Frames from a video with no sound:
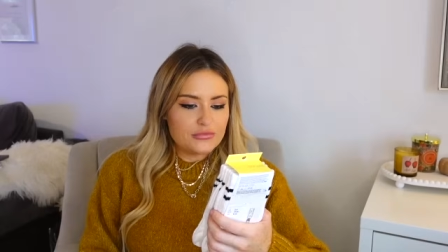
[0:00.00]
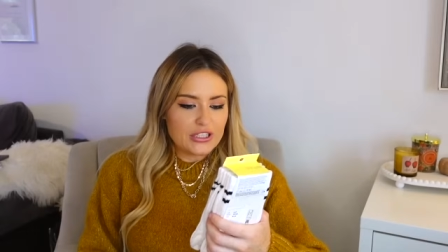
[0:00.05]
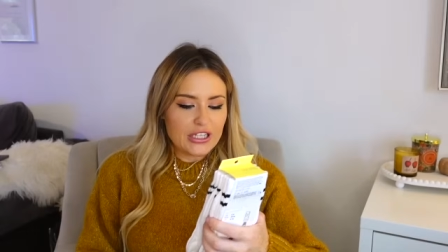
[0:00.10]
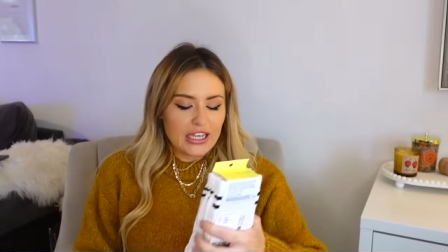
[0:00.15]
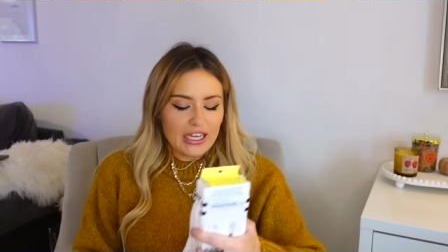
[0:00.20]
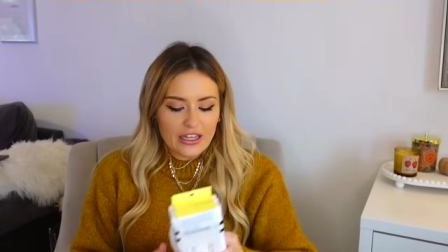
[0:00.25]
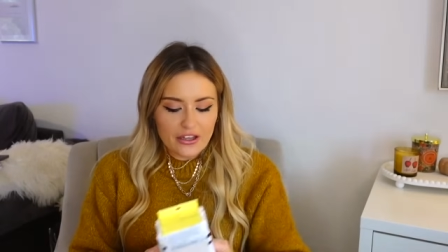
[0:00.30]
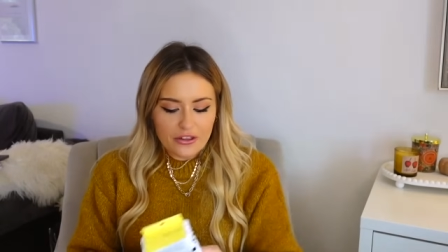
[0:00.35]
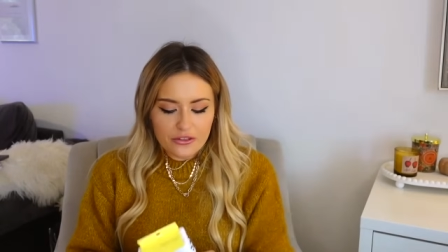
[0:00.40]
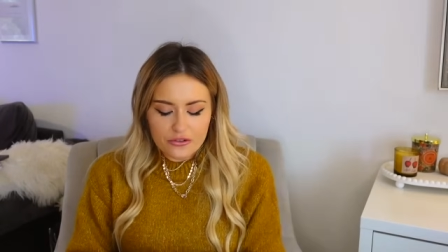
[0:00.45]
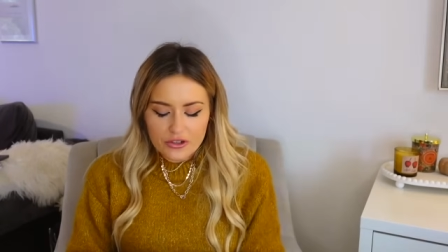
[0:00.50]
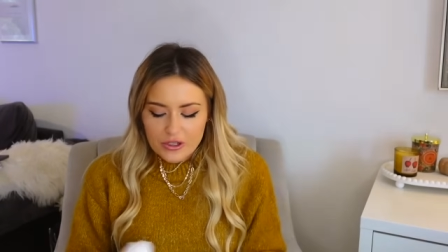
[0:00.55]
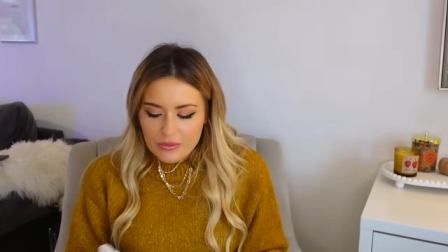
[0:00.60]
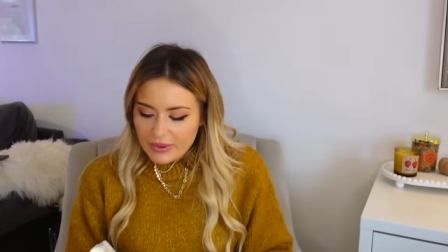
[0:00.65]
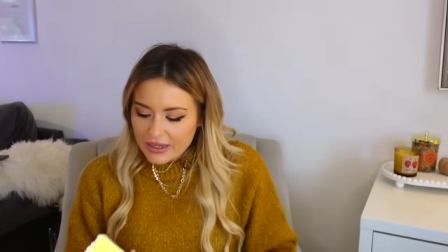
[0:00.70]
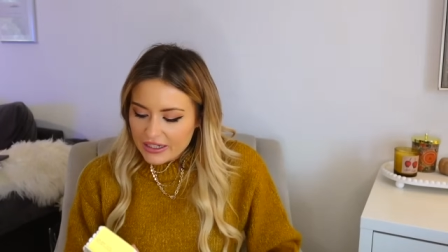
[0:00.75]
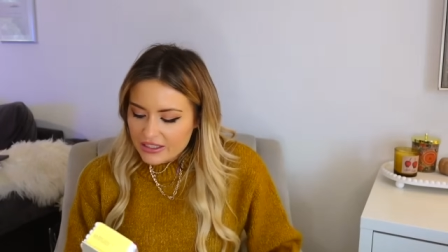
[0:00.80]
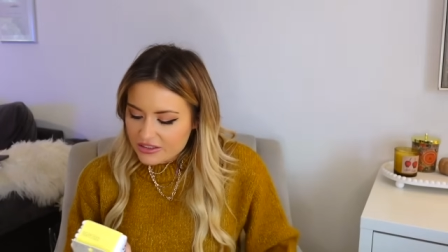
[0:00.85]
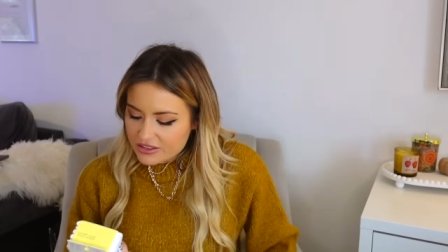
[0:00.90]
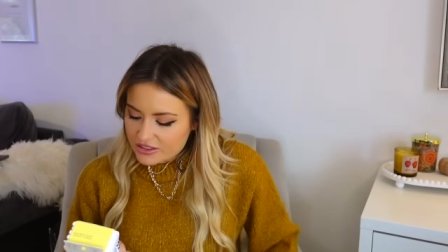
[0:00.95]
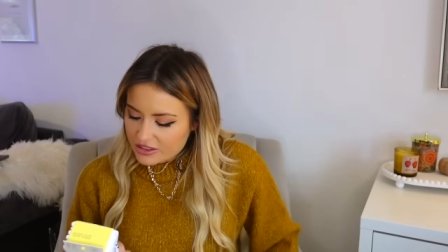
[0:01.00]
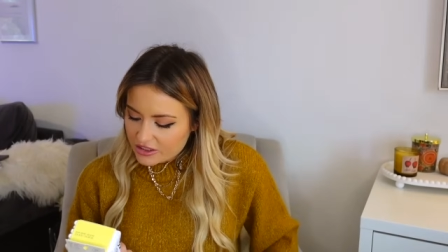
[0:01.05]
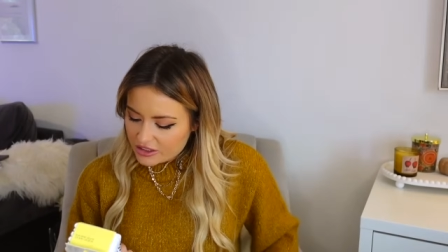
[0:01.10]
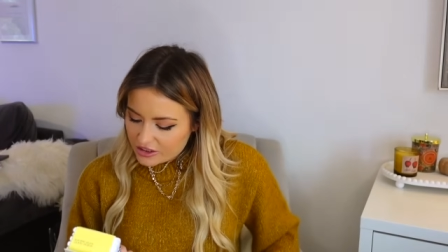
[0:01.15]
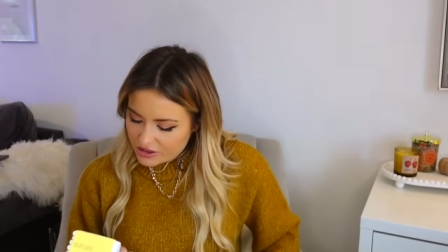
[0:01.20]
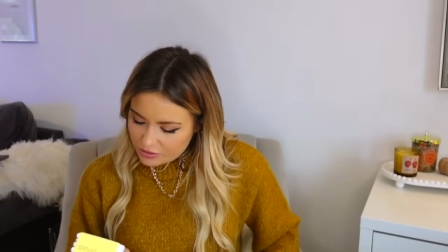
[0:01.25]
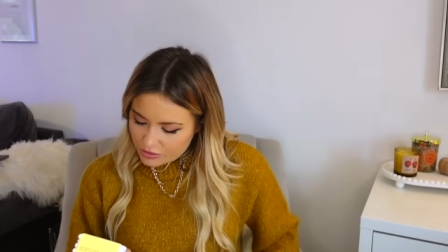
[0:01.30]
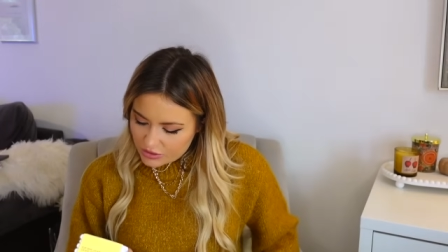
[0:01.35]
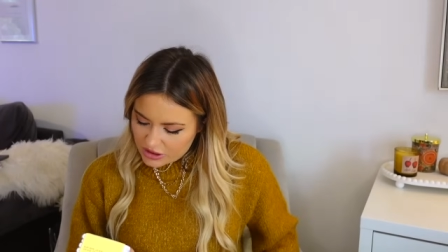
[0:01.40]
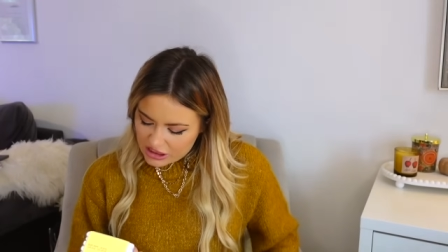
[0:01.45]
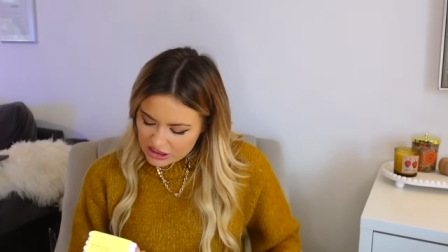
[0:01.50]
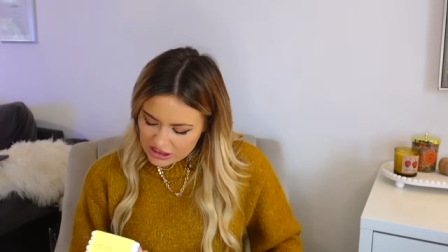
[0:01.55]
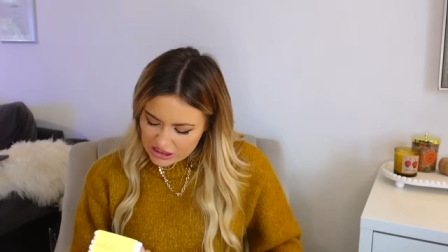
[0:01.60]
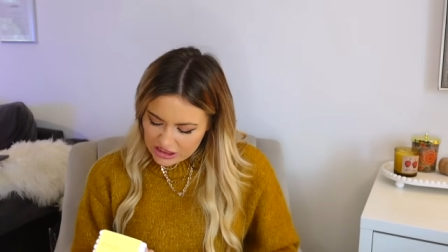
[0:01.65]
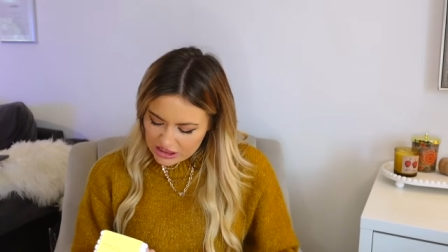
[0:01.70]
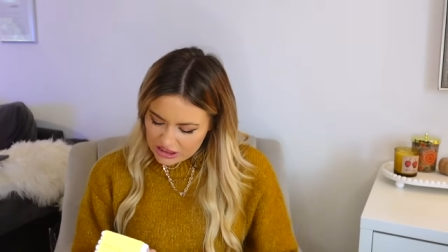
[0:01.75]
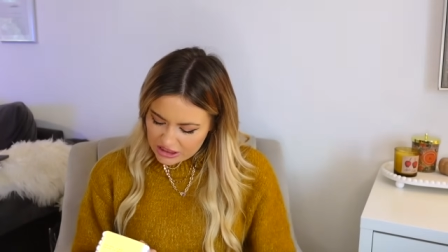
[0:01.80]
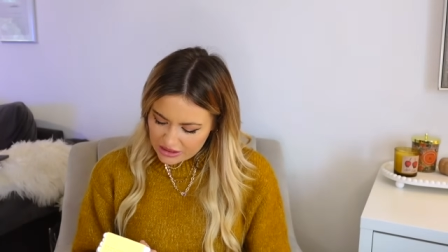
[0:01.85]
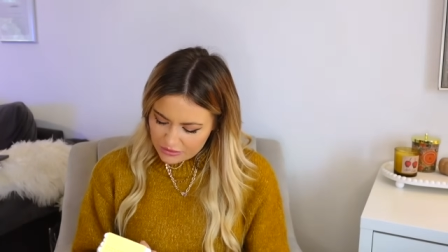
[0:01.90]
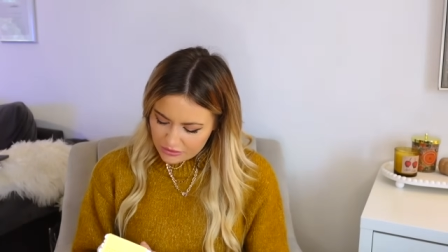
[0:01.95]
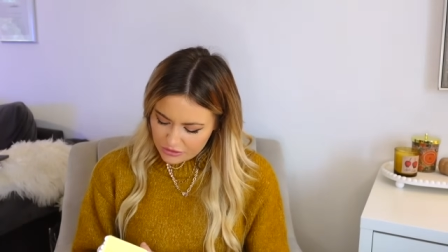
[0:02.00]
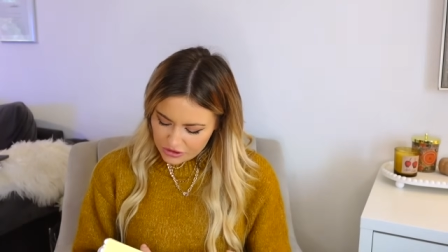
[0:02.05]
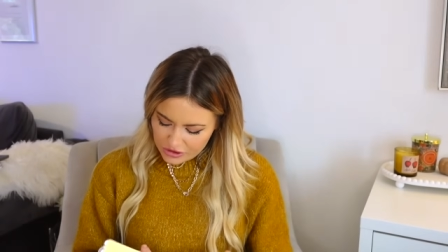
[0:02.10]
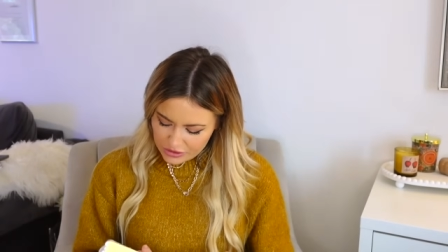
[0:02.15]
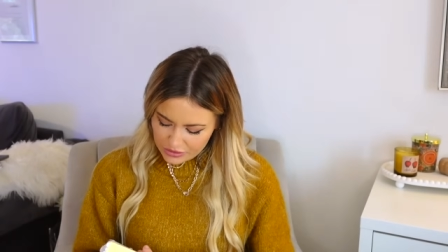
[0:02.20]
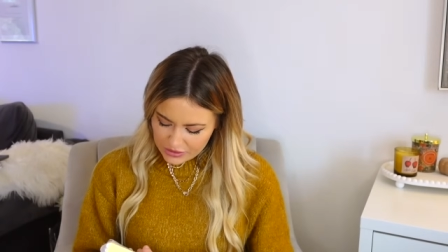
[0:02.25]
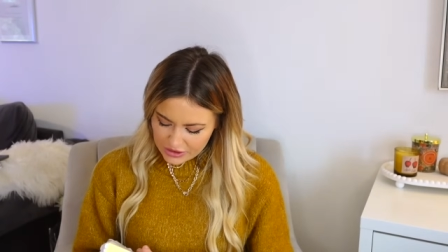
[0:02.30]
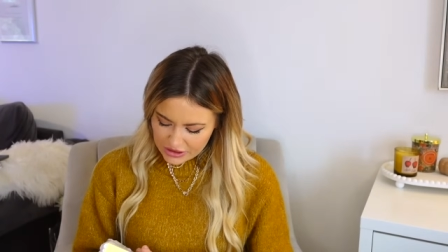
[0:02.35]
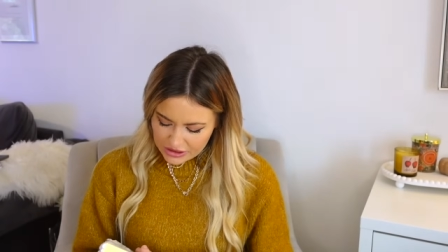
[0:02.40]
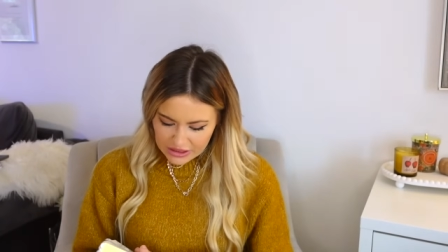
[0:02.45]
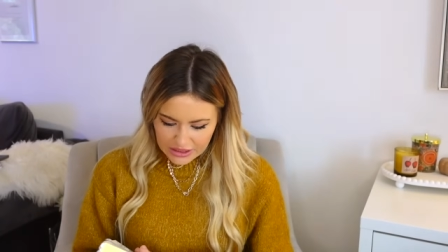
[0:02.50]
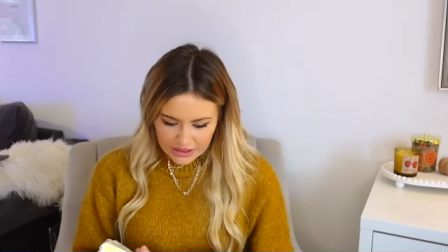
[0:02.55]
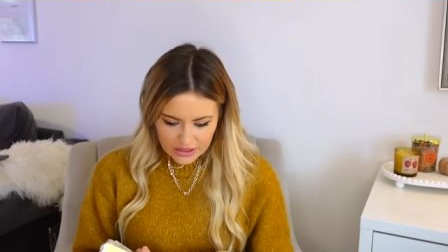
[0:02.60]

But yeah, a 3-pack of socks were, how much were they?